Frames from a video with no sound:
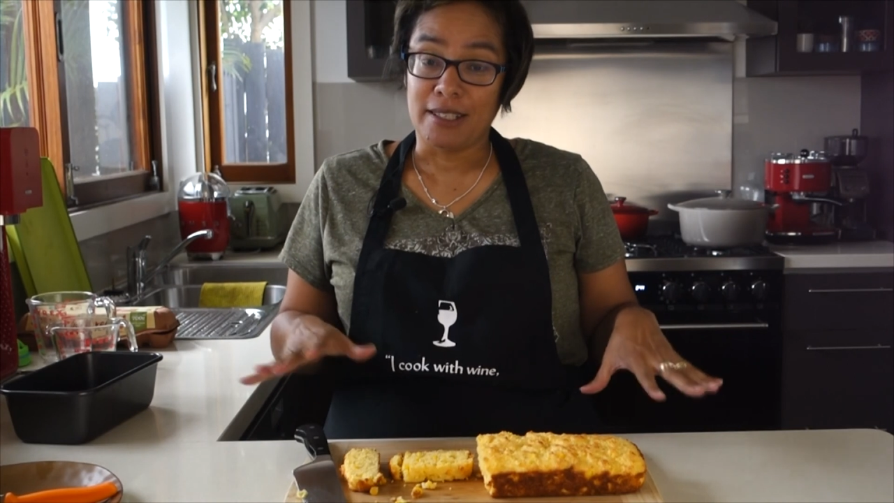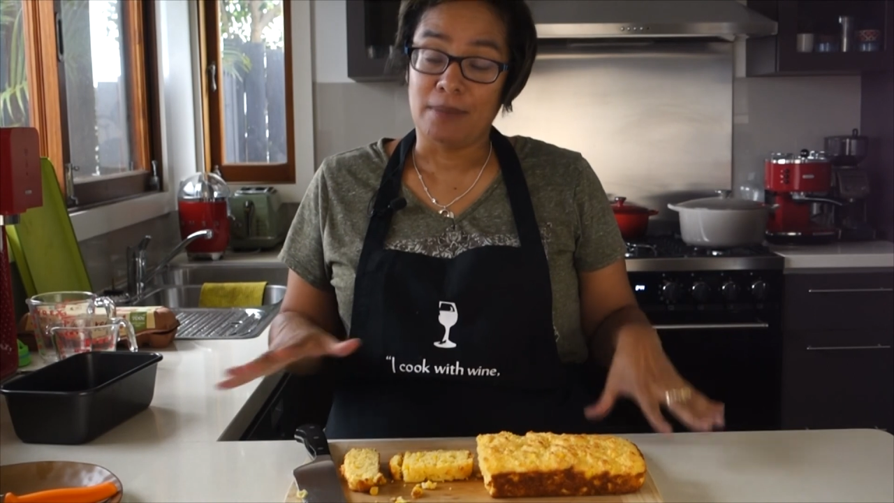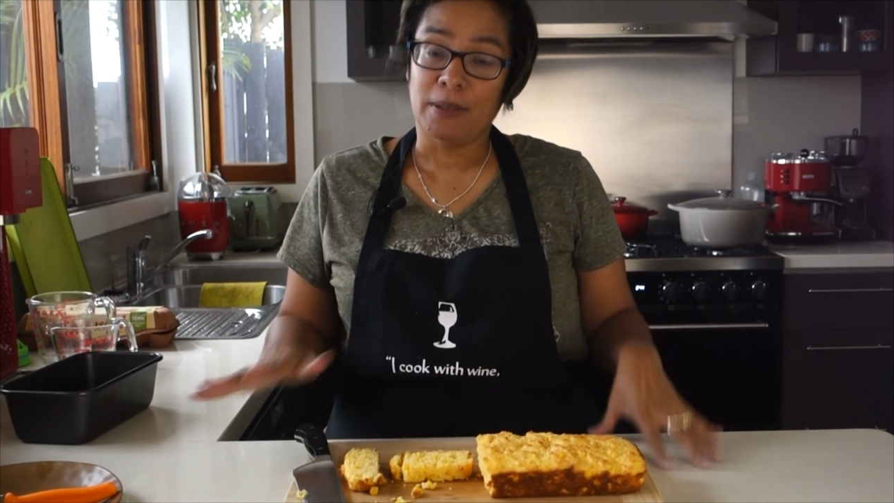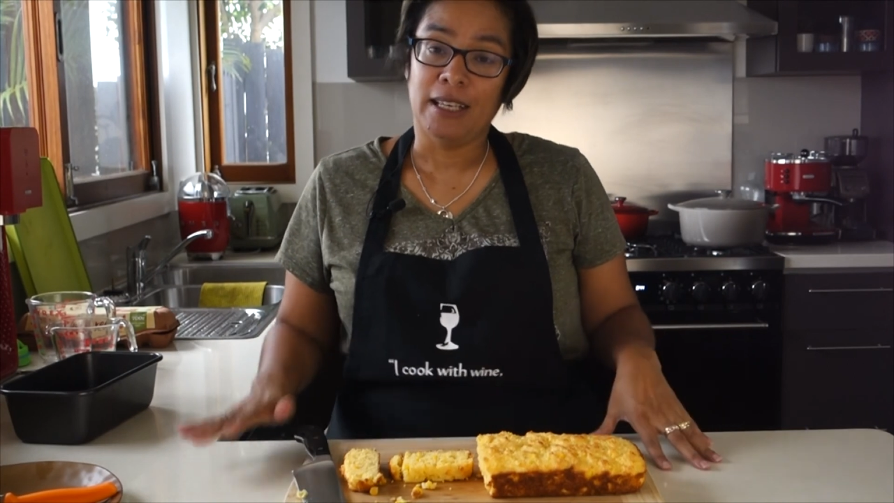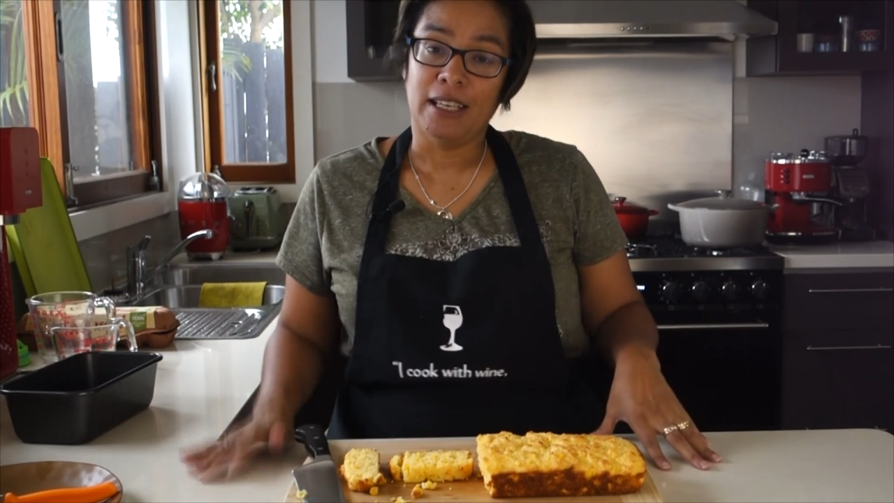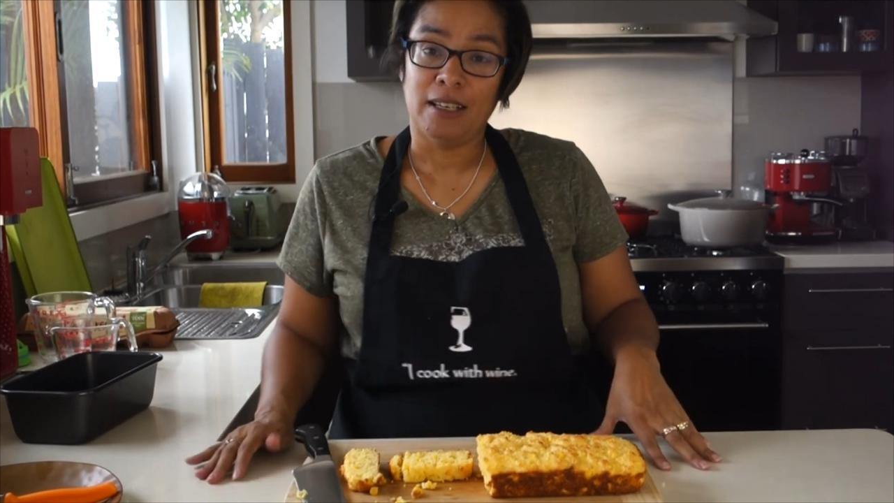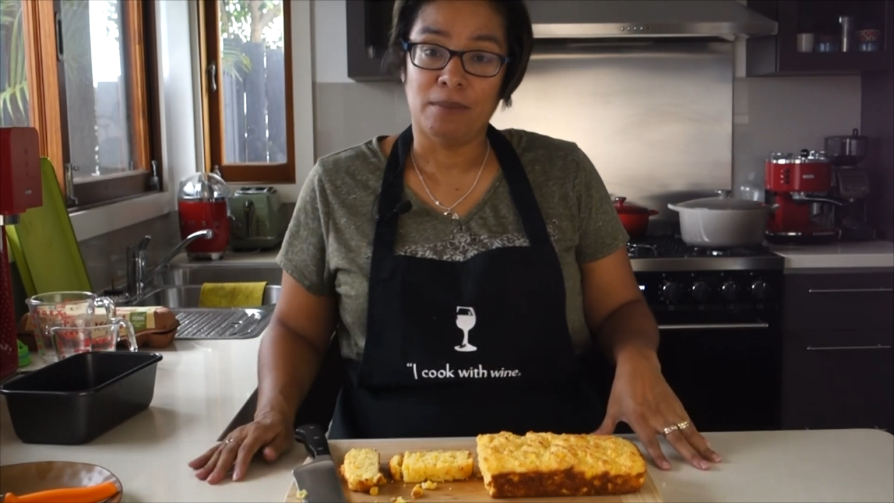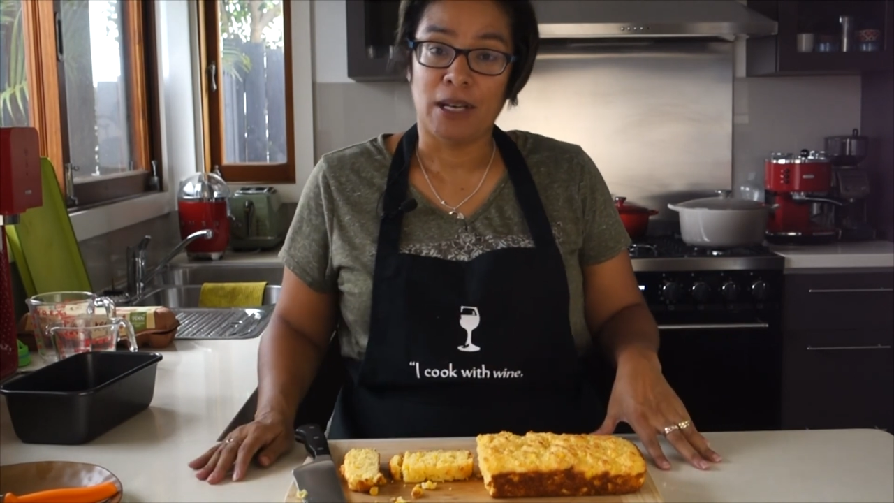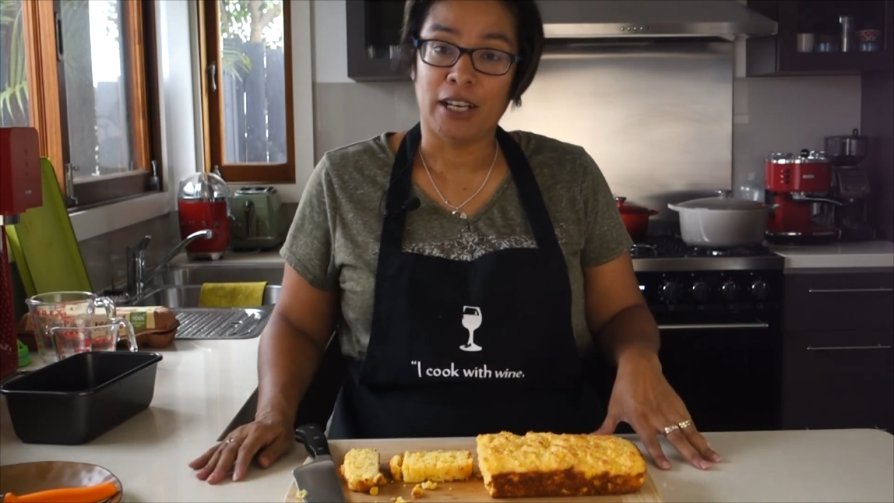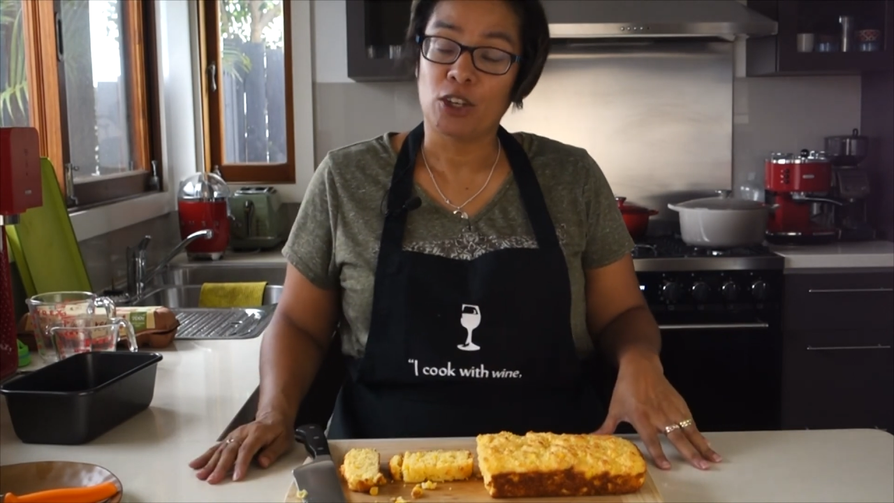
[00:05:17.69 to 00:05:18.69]
in my
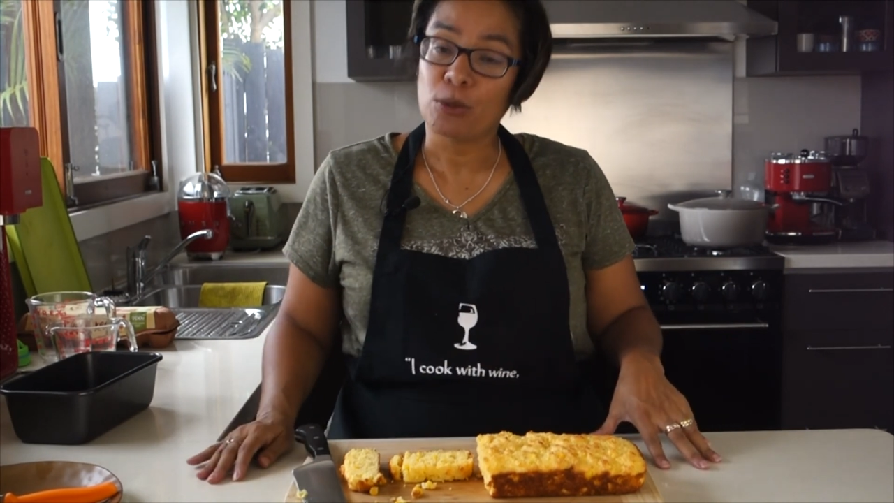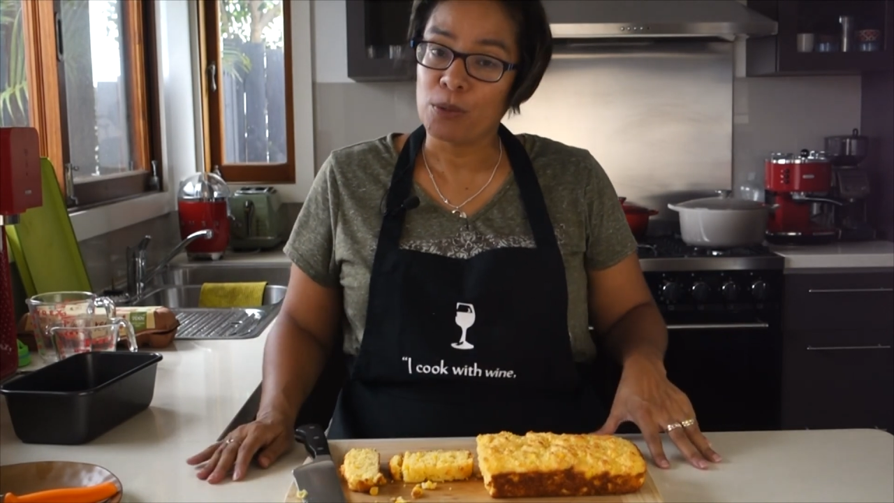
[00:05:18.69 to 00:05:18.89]
cookbook,